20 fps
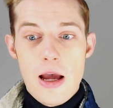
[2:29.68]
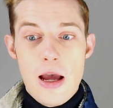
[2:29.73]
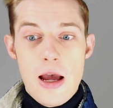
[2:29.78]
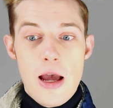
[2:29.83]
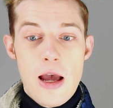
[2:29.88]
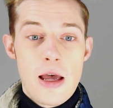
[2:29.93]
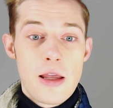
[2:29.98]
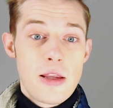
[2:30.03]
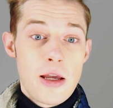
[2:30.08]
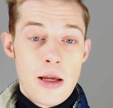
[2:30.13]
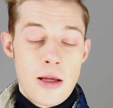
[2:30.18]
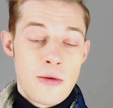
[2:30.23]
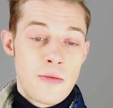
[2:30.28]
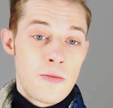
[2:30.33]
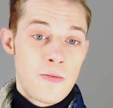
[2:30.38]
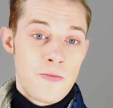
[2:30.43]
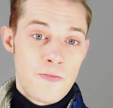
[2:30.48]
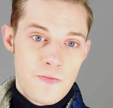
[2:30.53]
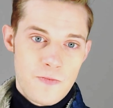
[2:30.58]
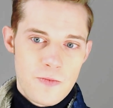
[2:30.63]
And then
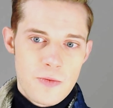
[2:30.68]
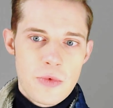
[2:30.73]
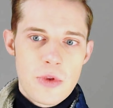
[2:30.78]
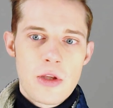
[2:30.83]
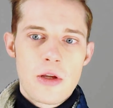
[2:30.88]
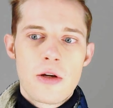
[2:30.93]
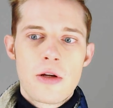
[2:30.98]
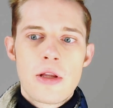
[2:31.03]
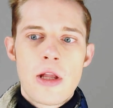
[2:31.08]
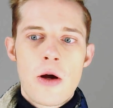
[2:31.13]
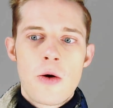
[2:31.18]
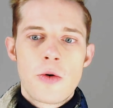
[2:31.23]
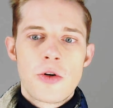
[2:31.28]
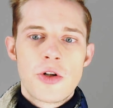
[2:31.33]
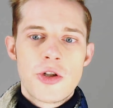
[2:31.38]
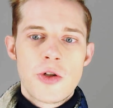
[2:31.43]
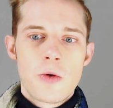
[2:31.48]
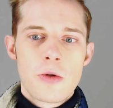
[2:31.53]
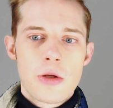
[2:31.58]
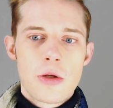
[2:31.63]
now we're
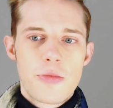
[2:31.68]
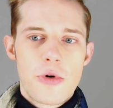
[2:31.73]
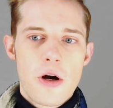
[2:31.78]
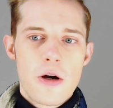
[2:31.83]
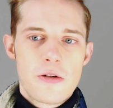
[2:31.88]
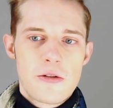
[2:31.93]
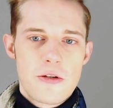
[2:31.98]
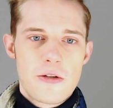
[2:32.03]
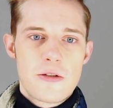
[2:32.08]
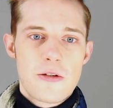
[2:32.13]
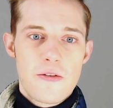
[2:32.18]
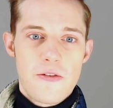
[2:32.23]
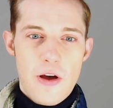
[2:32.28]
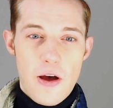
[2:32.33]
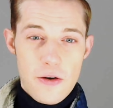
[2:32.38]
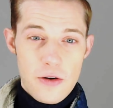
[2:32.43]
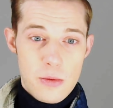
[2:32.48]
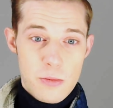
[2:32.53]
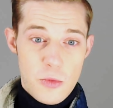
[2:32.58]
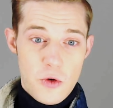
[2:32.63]
showing the process of how
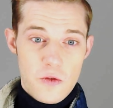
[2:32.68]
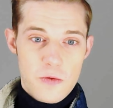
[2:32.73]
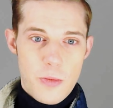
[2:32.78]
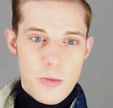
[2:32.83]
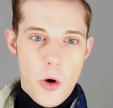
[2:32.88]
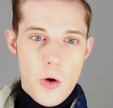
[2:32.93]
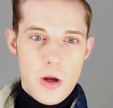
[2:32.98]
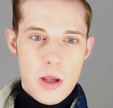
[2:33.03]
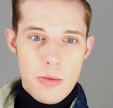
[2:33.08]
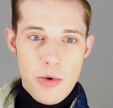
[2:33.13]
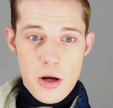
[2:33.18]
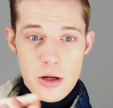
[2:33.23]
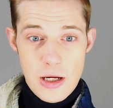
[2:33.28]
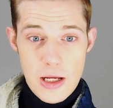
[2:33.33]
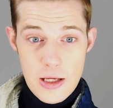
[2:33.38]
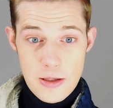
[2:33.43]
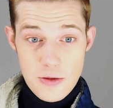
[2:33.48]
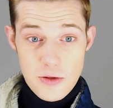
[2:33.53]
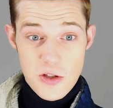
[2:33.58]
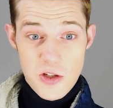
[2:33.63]
to move Pokemon
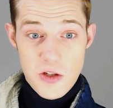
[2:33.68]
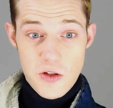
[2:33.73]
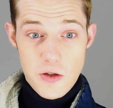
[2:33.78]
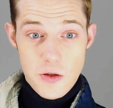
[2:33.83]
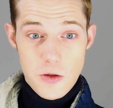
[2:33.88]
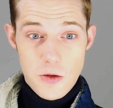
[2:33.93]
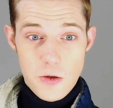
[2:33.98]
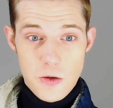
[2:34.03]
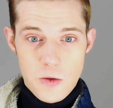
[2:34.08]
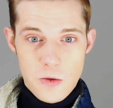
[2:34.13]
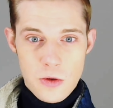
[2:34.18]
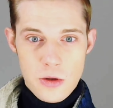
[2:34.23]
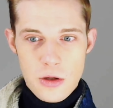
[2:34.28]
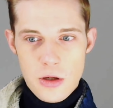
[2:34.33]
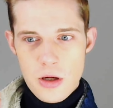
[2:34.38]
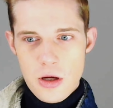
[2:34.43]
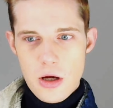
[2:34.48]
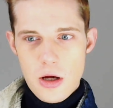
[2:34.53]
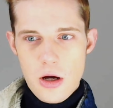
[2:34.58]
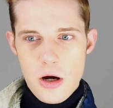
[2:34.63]
into
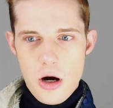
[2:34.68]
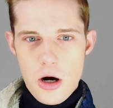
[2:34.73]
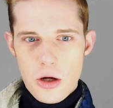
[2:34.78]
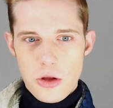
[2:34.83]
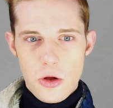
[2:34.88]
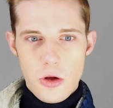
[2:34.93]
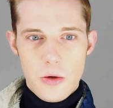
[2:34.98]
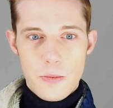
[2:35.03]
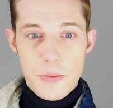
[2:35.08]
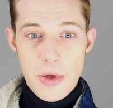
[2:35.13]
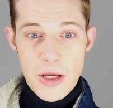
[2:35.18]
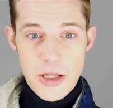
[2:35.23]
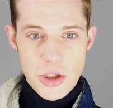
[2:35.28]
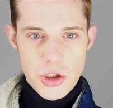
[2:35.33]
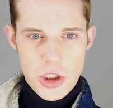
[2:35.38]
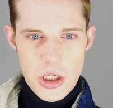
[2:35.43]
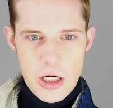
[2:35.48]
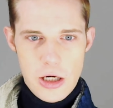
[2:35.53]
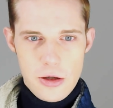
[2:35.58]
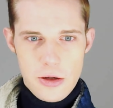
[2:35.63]
our little bench
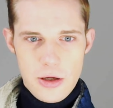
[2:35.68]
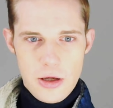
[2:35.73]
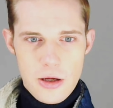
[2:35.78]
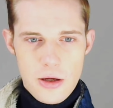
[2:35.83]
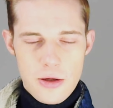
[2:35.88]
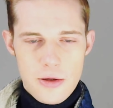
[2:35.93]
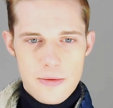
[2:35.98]
area.